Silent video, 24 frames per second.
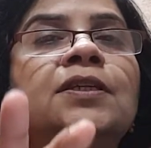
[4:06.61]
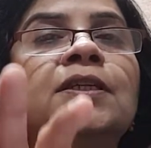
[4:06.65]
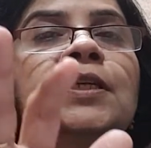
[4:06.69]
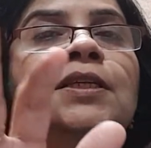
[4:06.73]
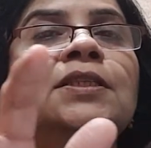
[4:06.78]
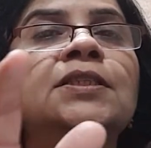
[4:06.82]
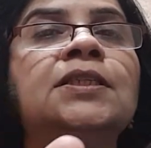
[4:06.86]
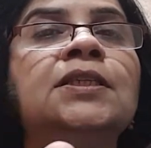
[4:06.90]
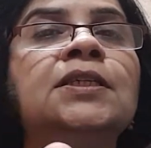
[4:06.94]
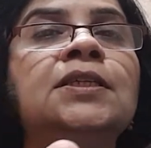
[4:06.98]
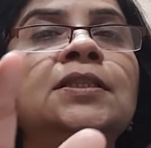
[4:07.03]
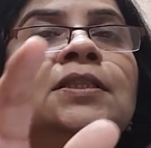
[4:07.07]

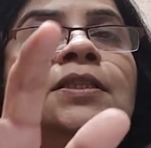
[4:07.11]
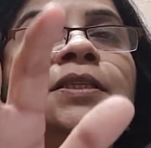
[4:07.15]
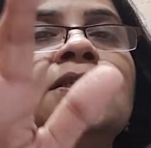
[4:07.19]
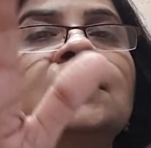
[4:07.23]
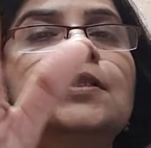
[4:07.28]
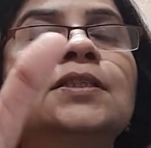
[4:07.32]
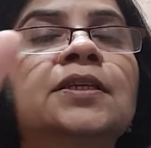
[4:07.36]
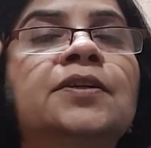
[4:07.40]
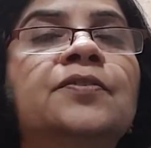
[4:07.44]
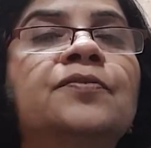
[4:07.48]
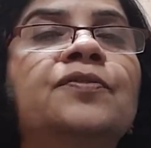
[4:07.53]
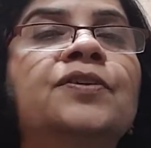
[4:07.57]
touching these
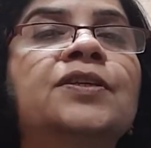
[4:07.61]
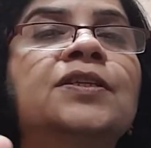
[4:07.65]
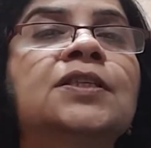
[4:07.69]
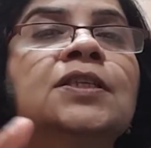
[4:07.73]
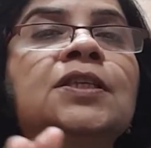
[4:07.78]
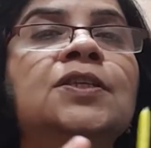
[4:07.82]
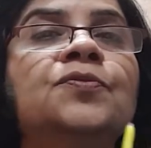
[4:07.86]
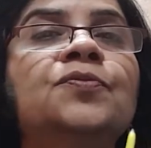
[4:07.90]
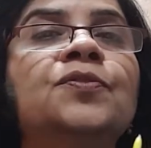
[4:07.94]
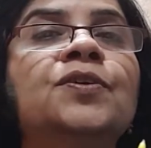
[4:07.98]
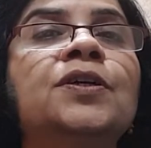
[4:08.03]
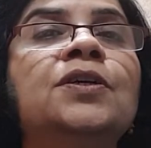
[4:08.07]

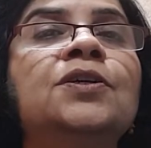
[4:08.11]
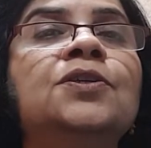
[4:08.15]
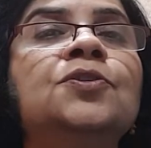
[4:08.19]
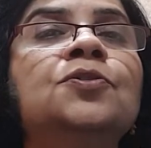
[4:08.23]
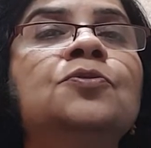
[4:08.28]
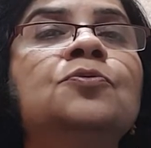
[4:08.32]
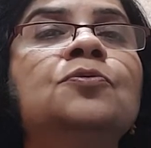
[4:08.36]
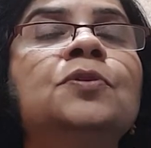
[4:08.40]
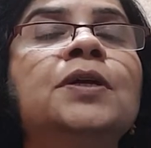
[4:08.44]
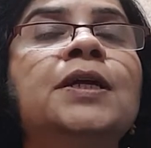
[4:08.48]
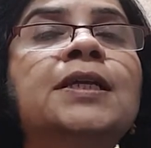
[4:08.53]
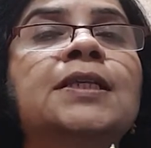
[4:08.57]
surfaces where
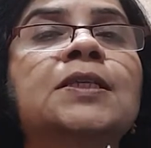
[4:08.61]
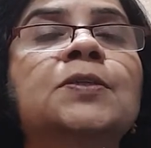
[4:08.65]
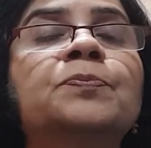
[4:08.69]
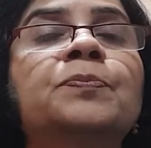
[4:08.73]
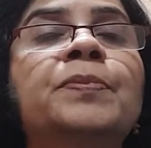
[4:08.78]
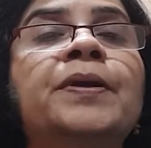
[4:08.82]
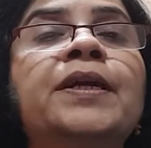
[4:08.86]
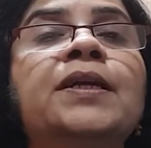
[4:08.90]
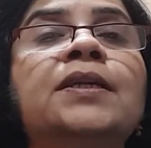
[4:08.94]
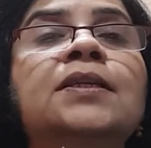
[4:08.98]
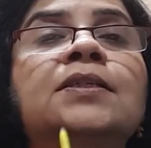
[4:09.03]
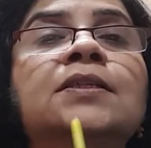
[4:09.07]
you
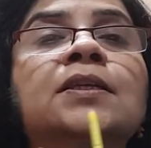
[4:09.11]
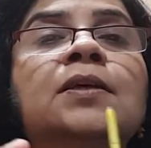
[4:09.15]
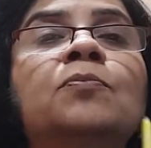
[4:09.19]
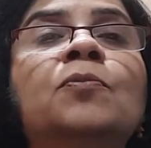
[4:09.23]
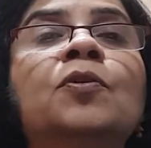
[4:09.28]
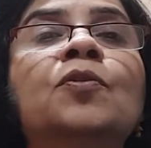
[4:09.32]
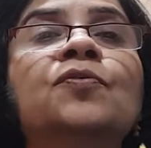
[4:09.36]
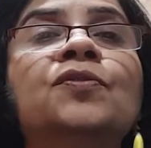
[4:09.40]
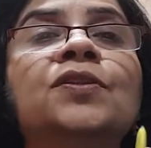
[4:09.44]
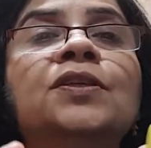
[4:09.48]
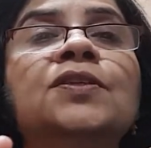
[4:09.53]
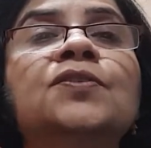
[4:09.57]
expect some
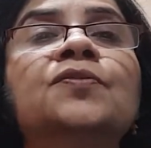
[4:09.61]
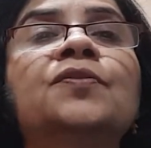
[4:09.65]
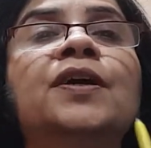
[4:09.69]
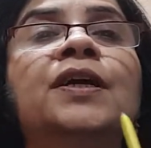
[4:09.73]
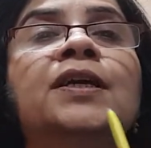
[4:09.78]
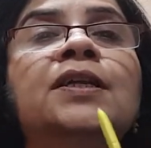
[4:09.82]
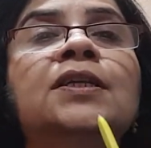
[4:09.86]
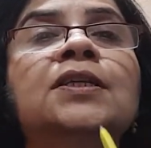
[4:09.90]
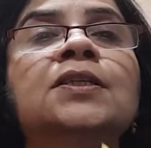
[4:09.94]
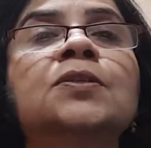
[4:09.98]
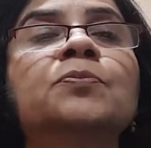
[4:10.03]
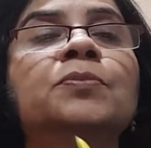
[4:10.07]
of this
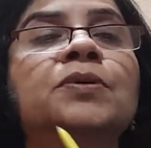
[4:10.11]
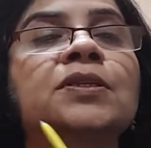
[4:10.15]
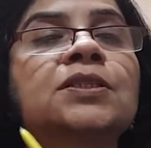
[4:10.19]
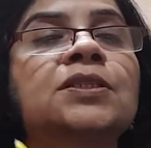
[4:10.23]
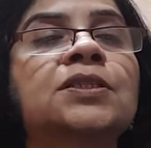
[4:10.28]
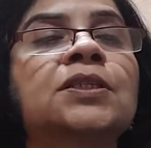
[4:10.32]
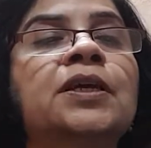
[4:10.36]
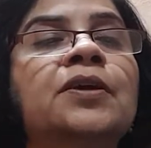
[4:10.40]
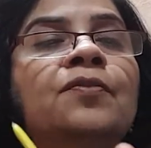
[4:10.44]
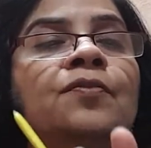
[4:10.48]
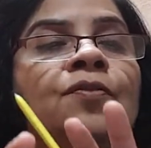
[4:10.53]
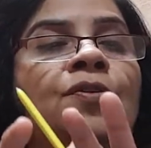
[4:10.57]
virus must
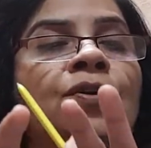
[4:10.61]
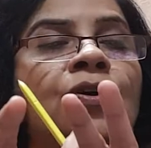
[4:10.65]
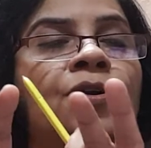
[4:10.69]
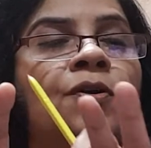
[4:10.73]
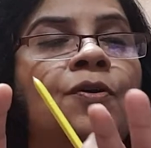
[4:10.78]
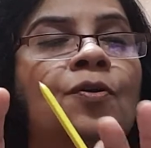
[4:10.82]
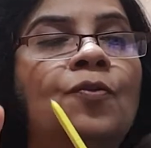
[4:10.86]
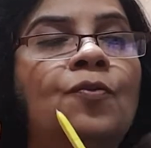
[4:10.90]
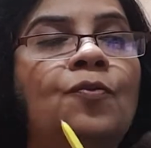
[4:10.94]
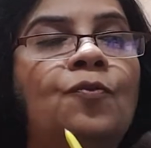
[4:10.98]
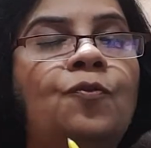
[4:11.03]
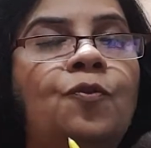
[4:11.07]
have
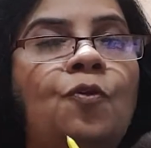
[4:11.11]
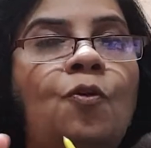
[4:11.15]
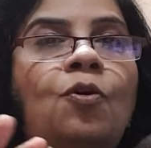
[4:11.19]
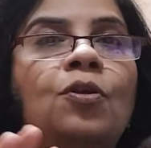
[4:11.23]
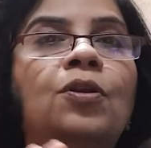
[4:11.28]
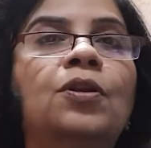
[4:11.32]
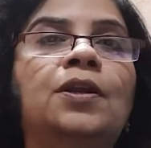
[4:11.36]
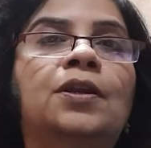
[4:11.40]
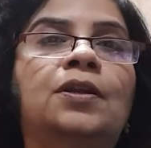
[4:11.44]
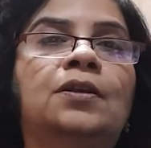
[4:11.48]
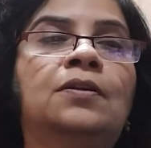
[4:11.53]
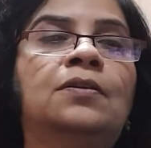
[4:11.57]

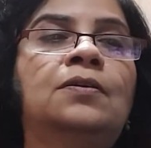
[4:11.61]
fallen.